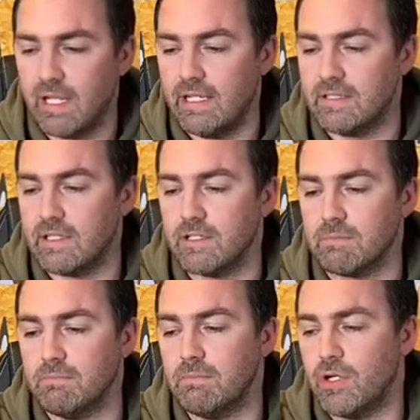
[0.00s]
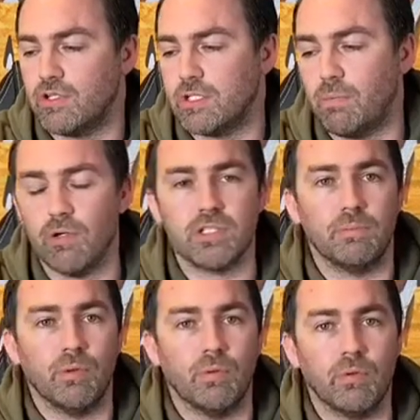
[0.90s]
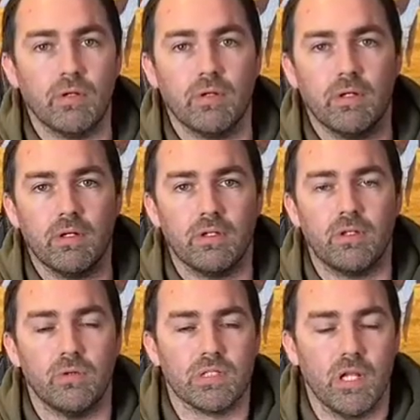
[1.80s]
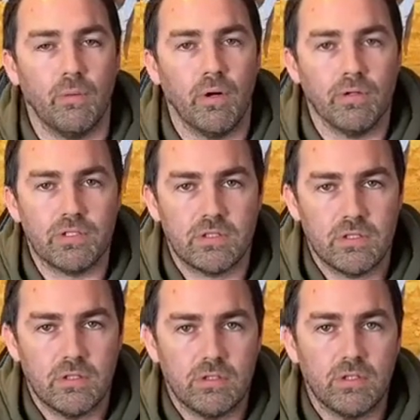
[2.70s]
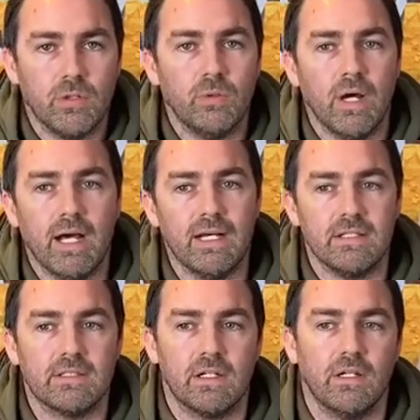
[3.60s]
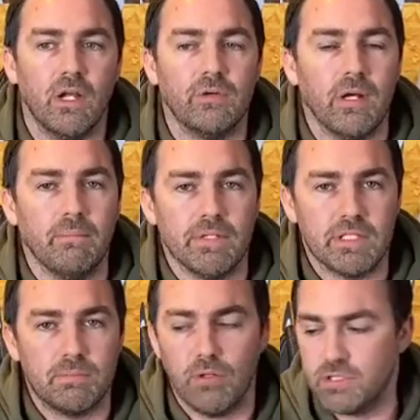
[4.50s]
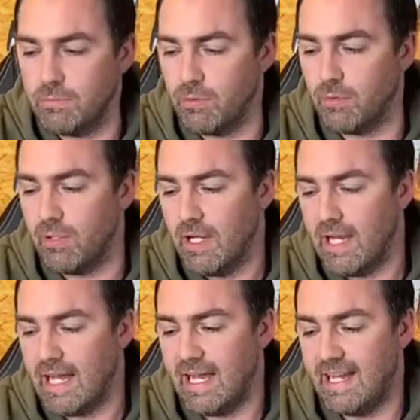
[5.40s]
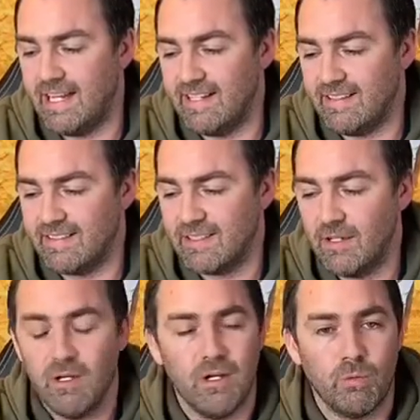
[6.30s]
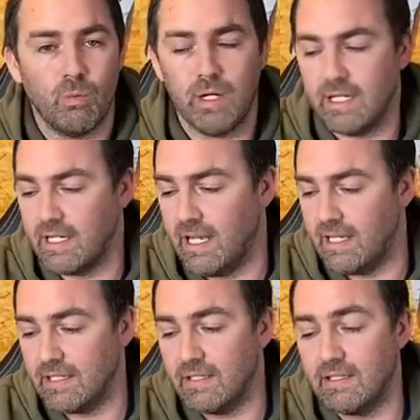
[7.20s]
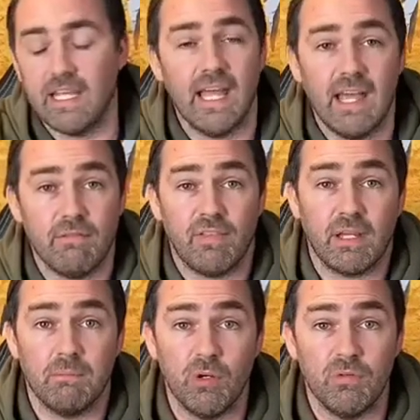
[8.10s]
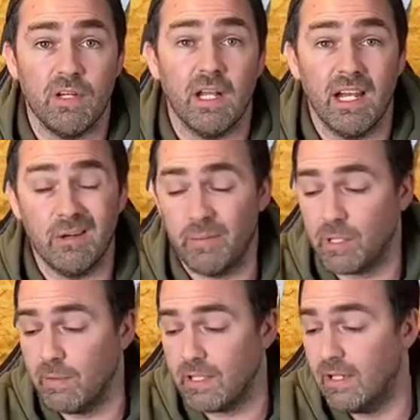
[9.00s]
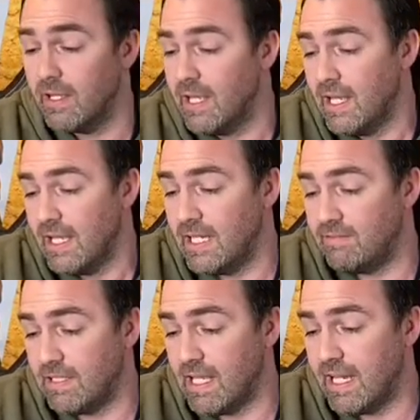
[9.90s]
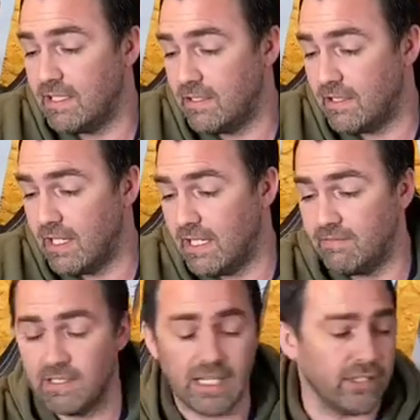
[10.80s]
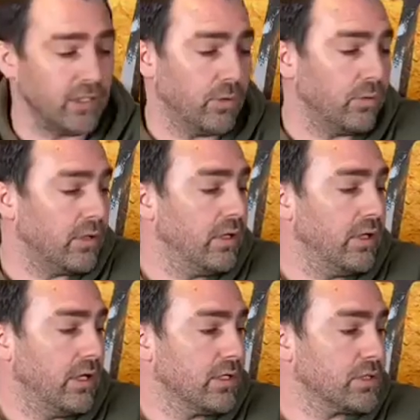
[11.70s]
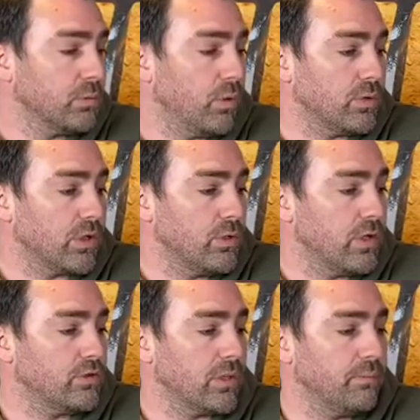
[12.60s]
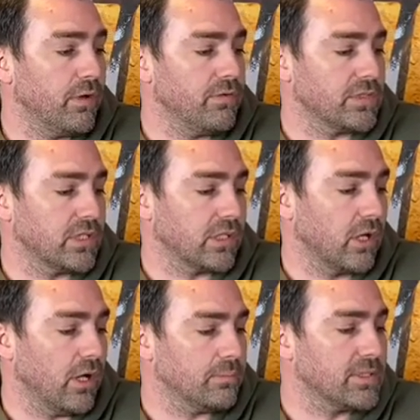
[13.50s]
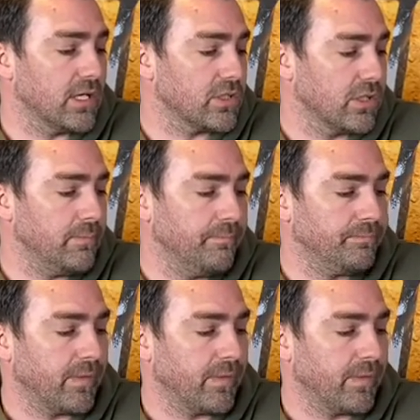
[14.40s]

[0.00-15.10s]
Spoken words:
is, as much as possible, do as low odds, do as low numbers as possible, and we can get everything moving a little bit quicker. Evening, Hayden. Evening, Daniel. So what we'll do is jump over to the carp section,